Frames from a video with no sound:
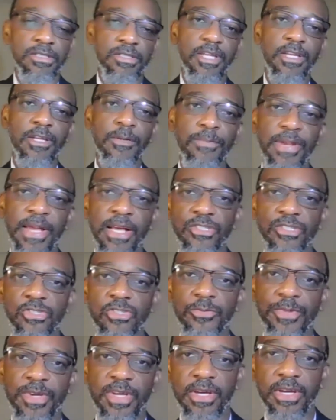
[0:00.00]
indeed a pleasure
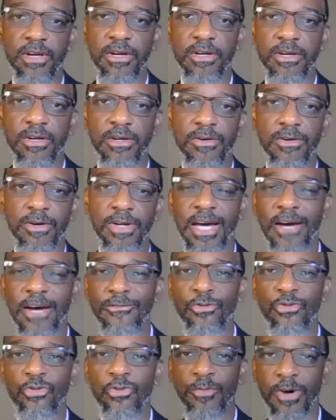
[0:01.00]
to be here. Good
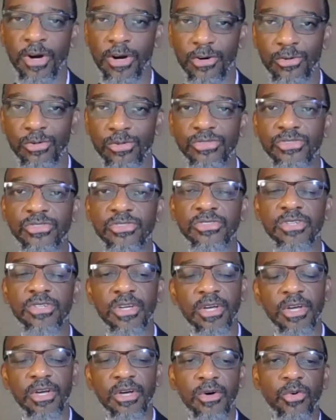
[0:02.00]
afternoon, Marcos.
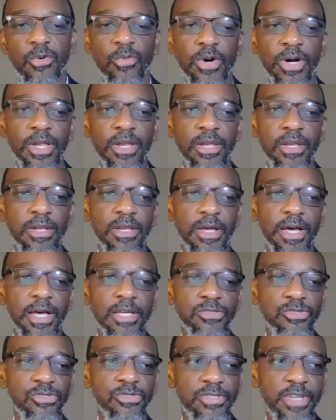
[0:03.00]
Well,
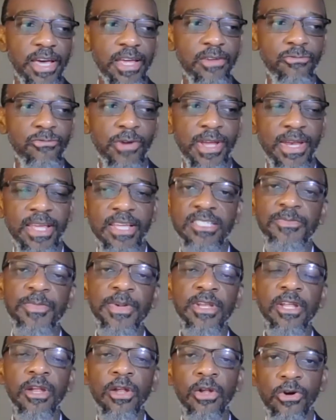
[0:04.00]
as you said, really, it's
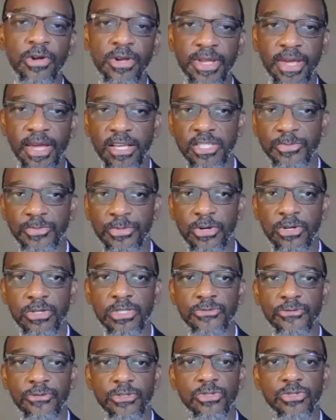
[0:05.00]
been a learning experience
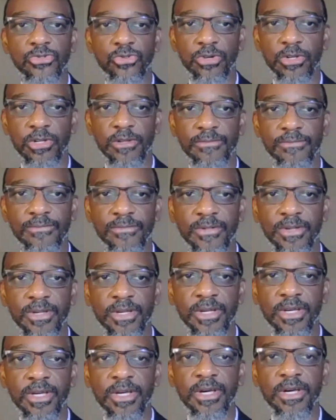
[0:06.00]
for us all.
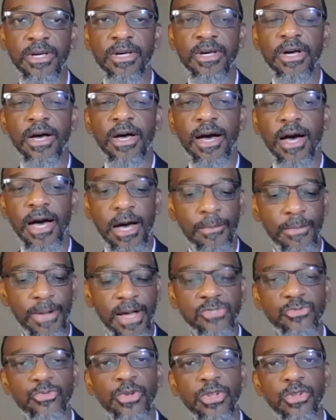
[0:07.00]

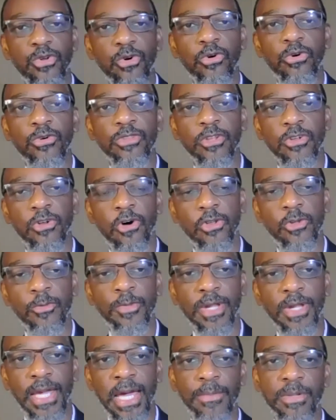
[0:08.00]
As we know, the
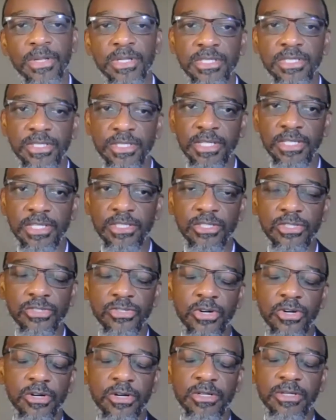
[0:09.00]
non-communicable diseases
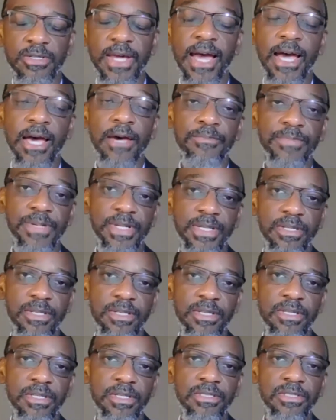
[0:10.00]
are
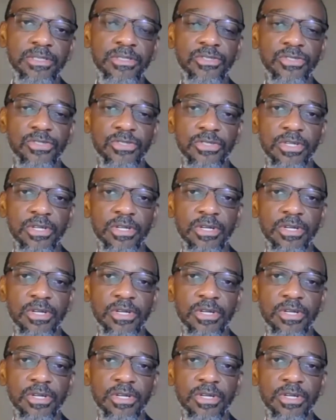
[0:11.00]
diabetes,